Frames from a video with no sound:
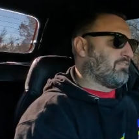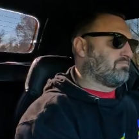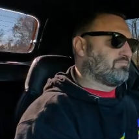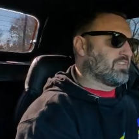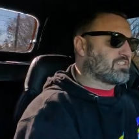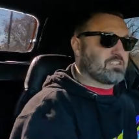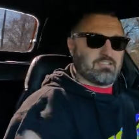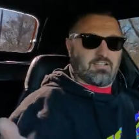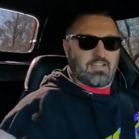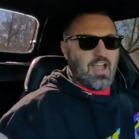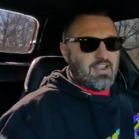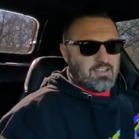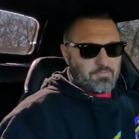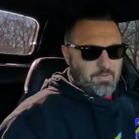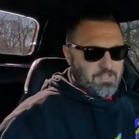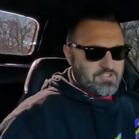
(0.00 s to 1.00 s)
Just it
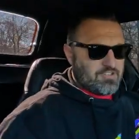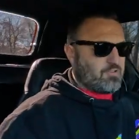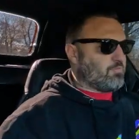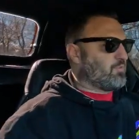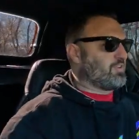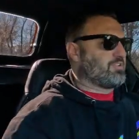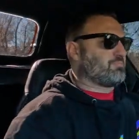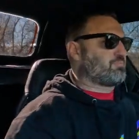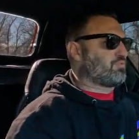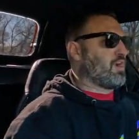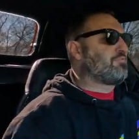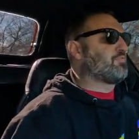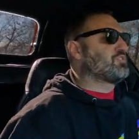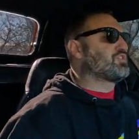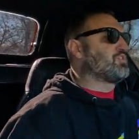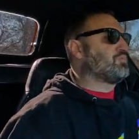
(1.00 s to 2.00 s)
kind of depends on what
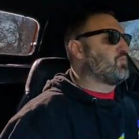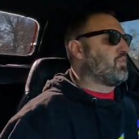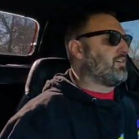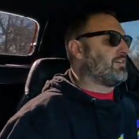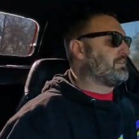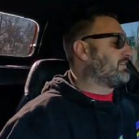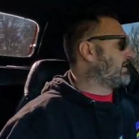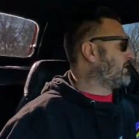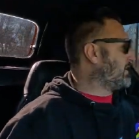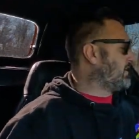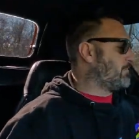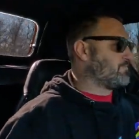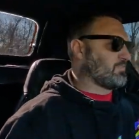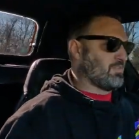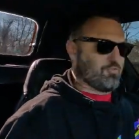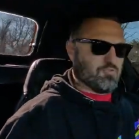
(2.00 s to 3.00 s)
preference you want.
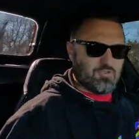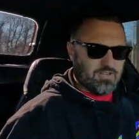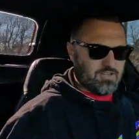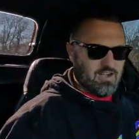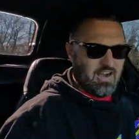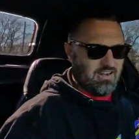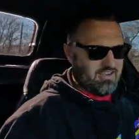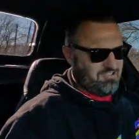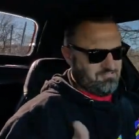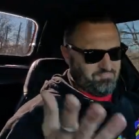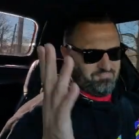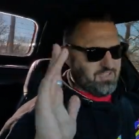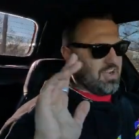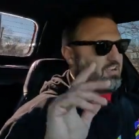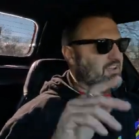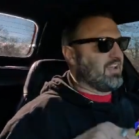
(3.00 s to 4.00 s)
If you want an auto,
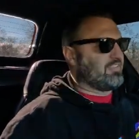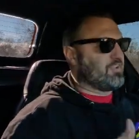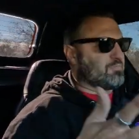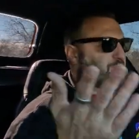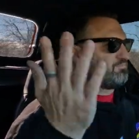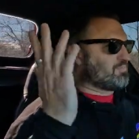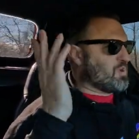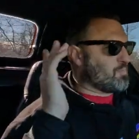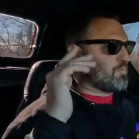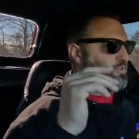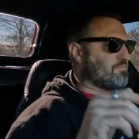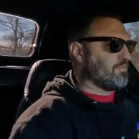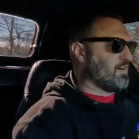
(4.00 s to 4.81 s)
go ahead. They're pretty